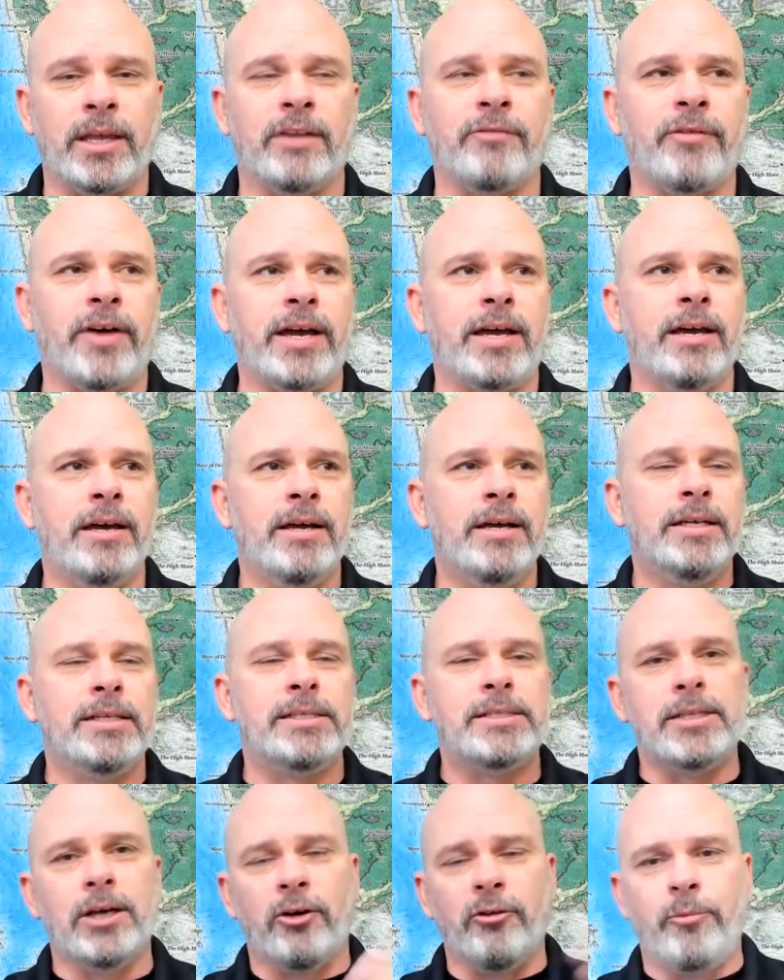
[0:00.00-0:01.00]
And if I
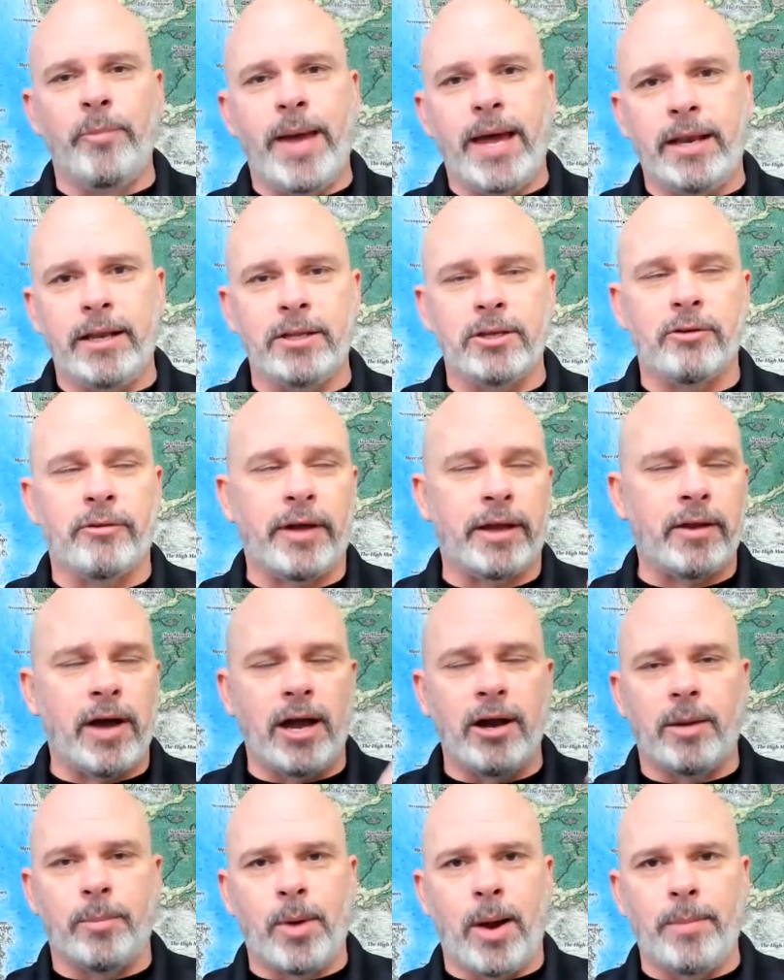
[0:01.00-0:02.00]
self managed, if I
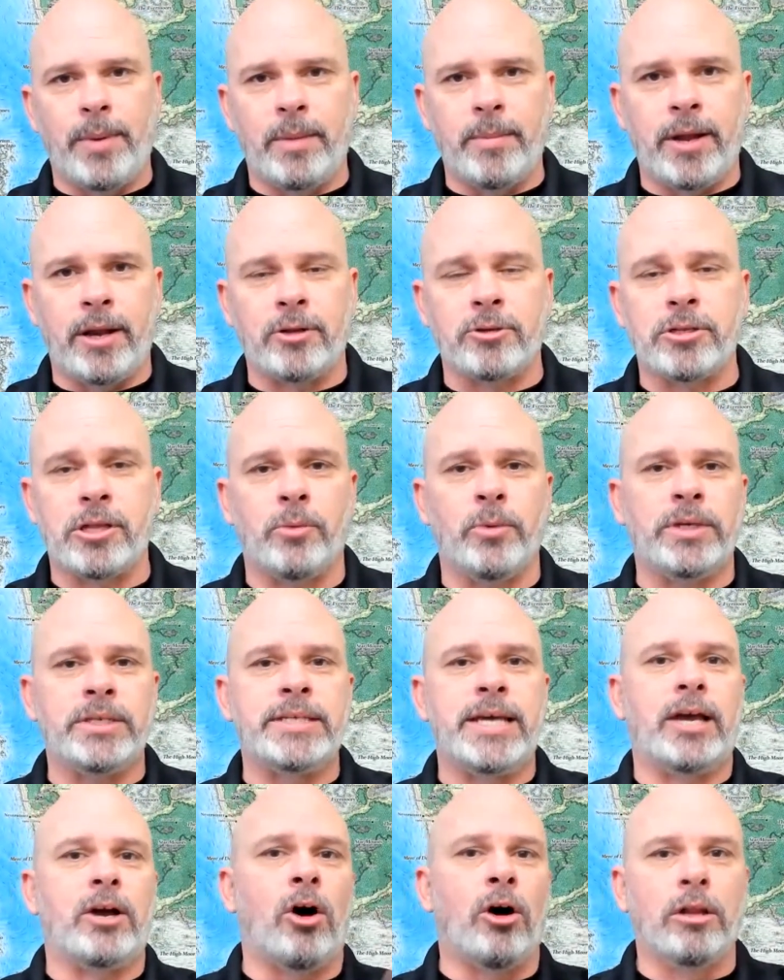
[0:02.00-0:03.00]
hired a property manager, they wouldn't
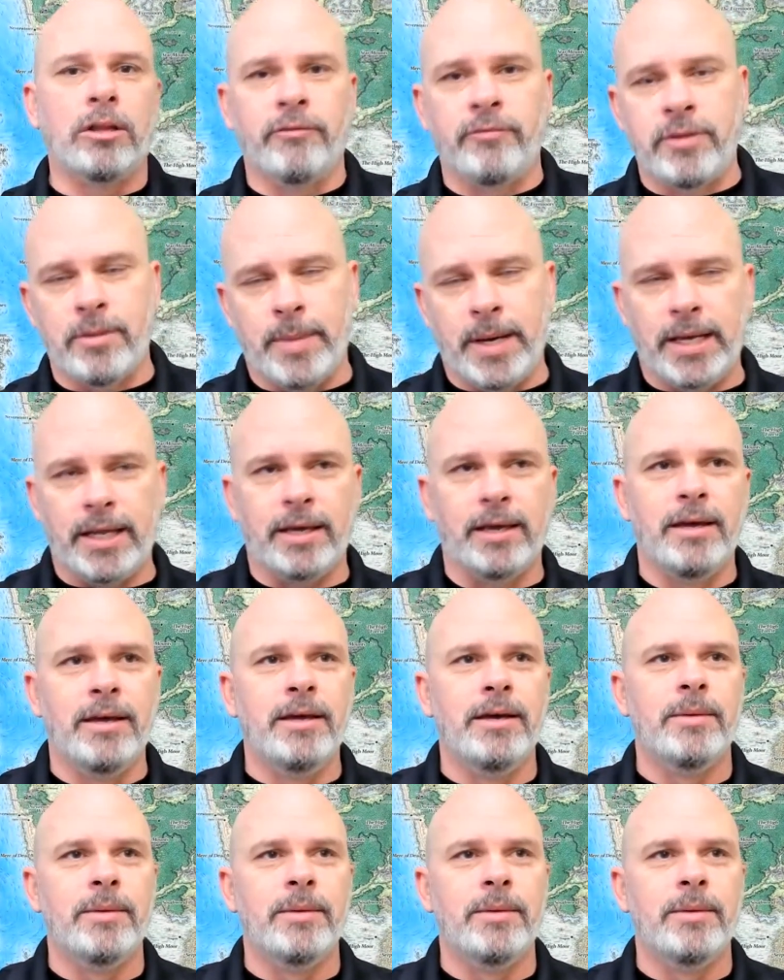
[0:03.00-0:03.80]
take all of the money.